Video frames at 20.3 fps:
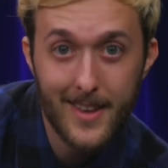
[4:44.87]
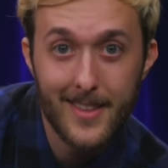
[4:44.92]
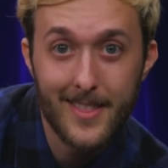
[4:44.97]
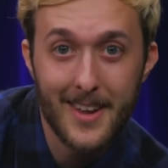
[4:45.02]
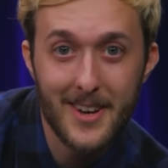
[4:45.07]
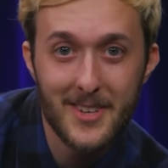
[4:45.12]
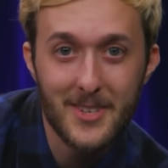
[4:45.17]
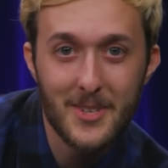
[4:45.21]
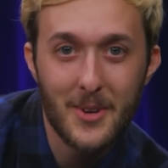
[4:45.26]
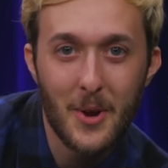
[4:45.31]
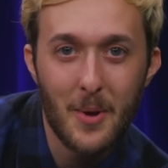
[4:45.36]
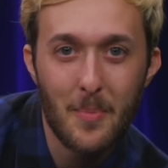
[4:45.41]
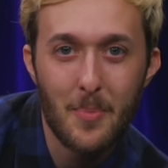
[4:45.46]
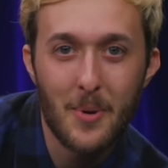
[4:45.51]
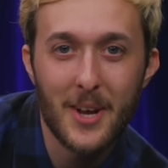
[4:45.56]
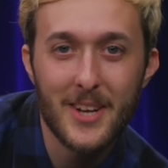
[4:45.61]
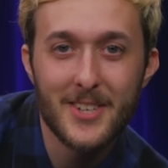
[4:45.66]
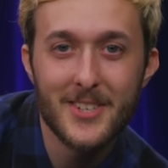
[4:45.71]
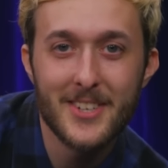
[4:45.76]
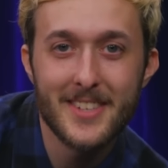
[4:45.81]
Let us know your
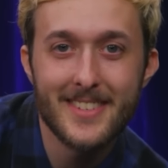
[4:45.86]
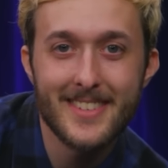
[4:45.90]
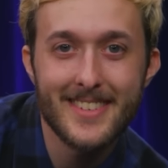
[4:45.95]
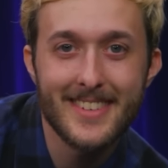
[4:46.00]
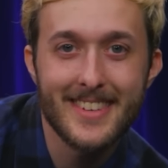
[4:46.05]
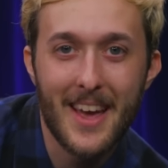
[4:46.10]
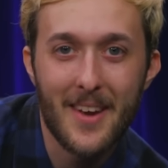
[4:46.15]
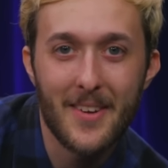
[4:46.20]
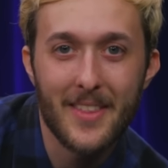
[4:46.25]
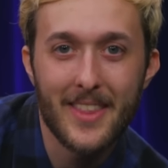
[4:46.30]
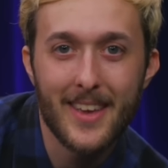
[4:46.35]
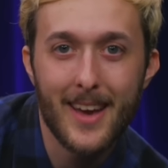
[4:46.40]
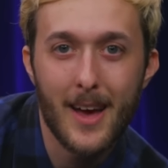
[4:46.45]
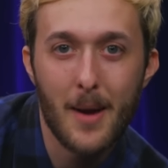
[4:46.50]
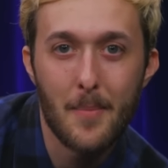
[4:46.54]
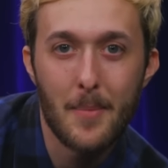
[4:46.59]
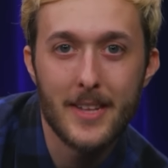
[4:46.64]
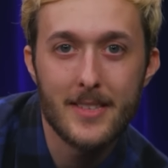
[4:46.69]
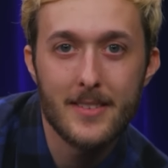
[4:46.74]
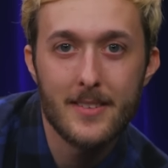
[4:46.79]
predictions down in the
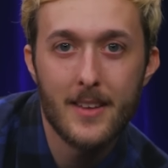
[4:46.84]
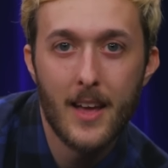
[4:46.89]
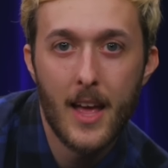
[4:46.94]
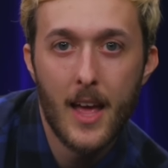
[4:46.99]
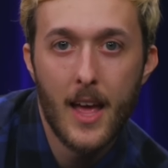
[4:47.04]
comments.